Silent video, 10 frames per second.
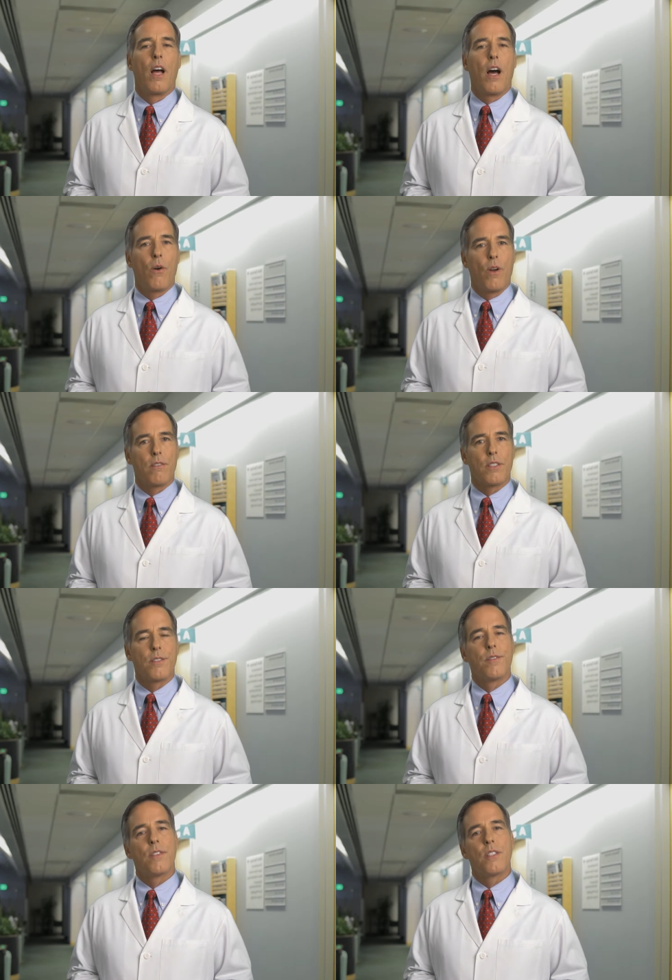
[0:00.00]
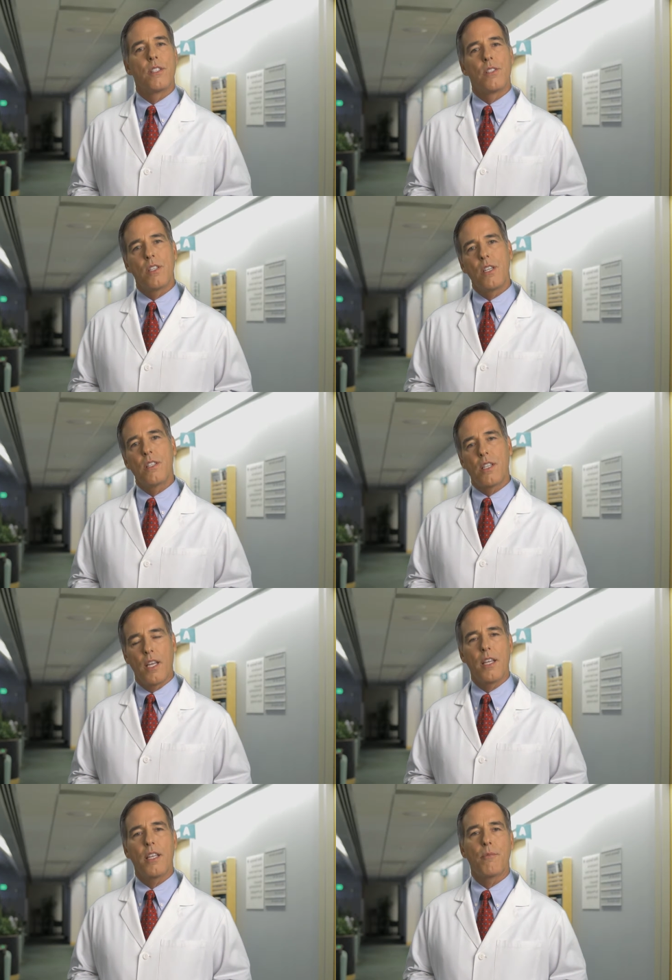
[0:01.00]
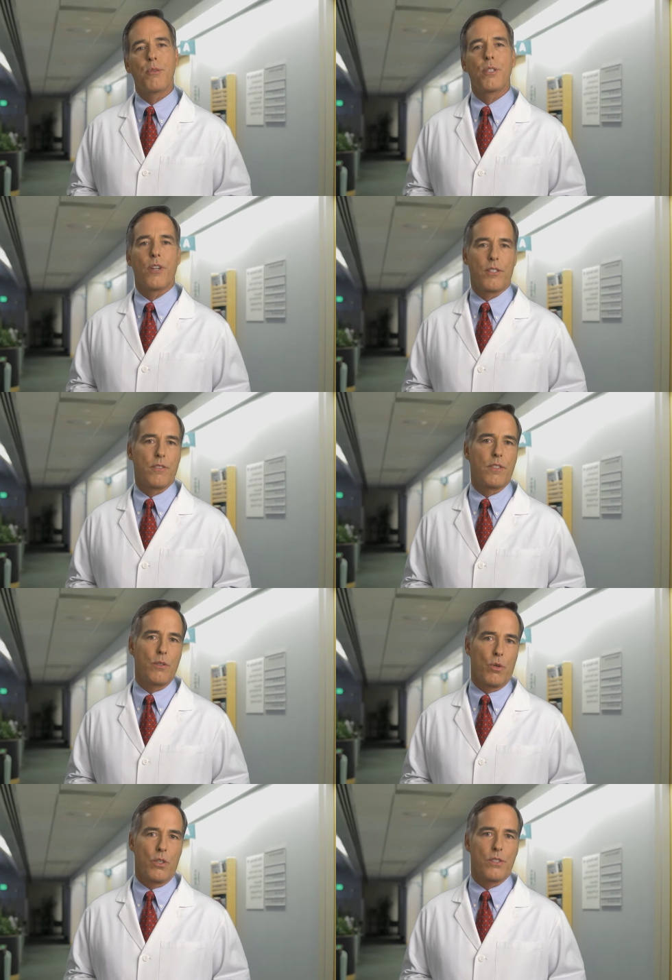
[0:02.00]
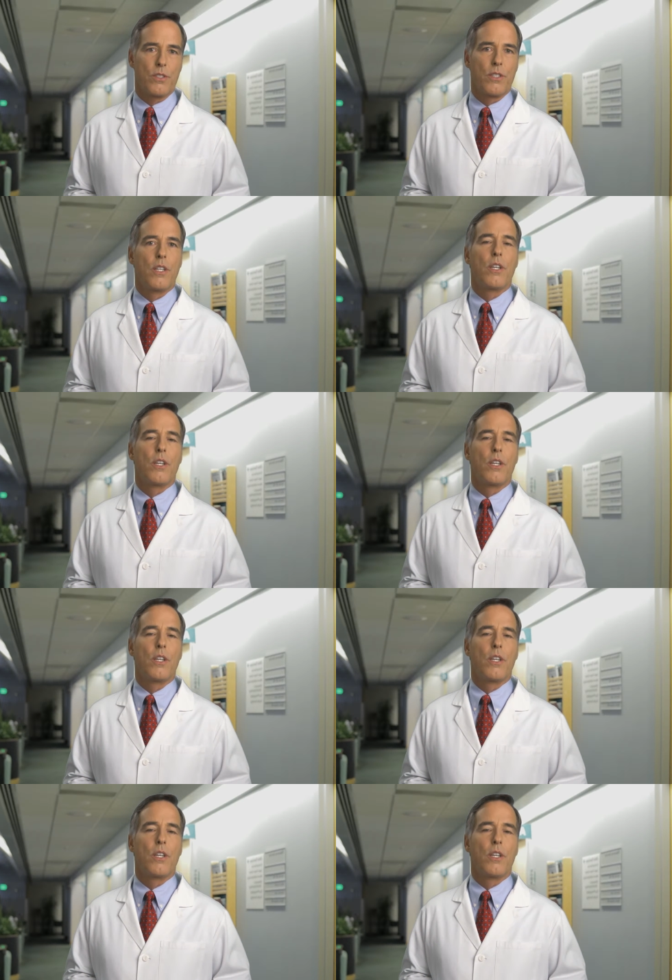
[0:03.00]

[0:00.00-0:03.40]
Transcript: However, the disease can get progressively worse,